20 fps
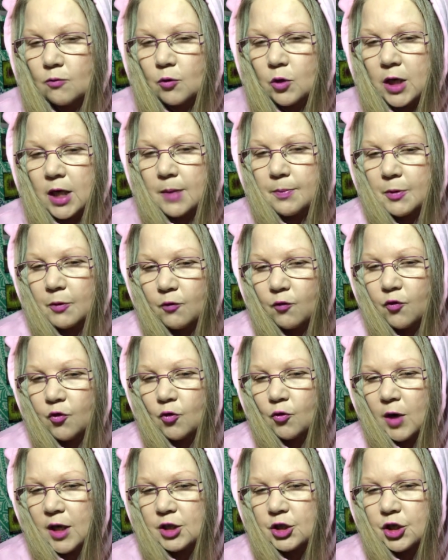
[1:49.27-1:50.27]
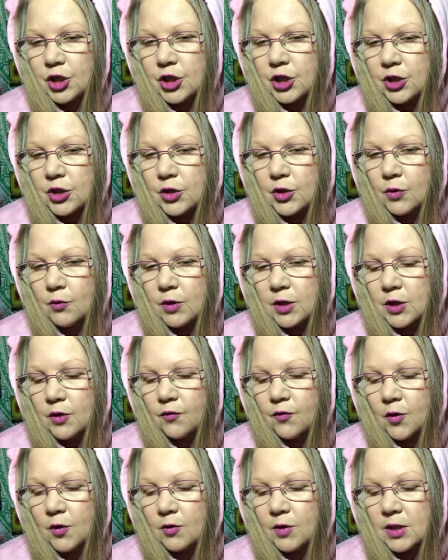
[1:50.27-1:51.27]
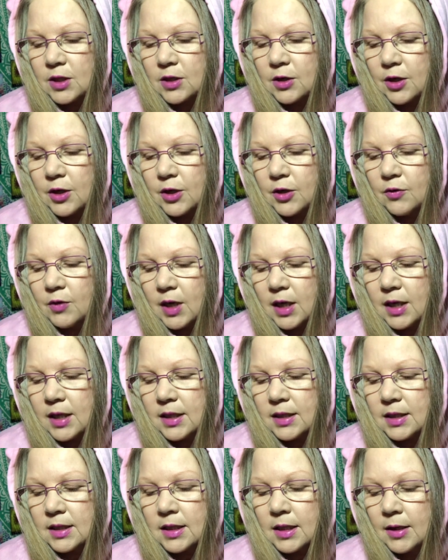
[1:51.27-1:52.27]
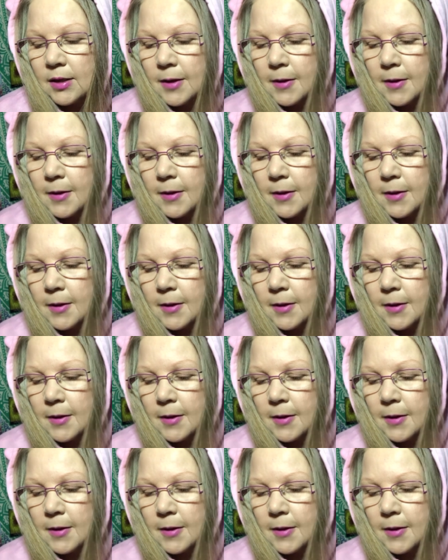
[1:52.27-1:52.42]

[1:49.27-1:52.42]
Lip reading: We'll keep it fresh. So what to focus on, you guys?